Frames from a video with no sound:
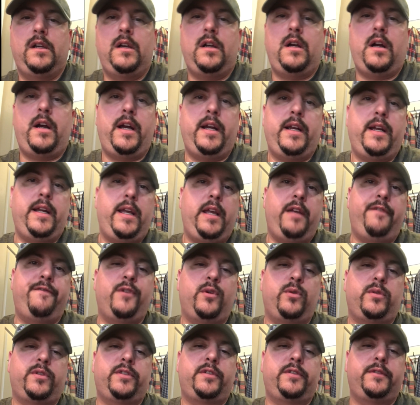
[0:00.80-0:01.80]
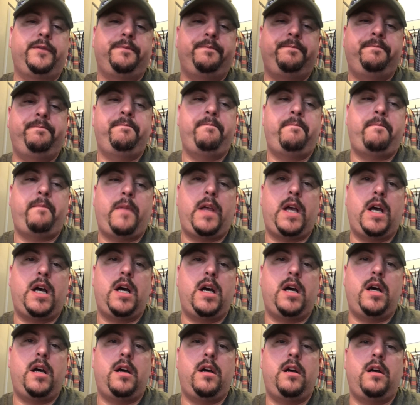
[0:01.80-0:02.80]
All right, hey folks.
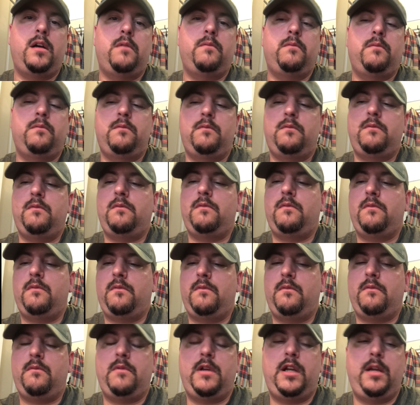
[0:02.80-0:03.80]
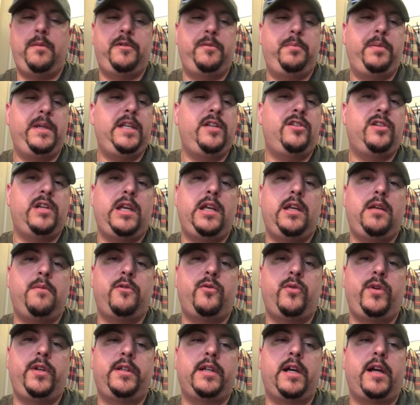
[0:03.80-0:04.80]
Um, my name is PJ. I'm a
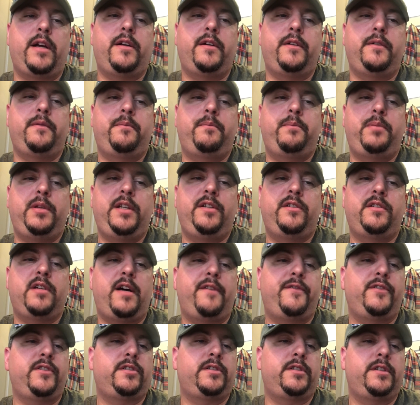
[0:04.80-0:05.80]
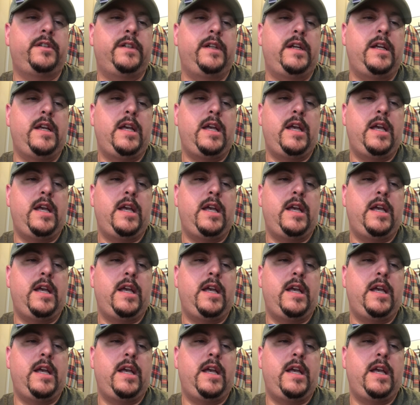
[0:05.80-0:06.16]
retired police officer,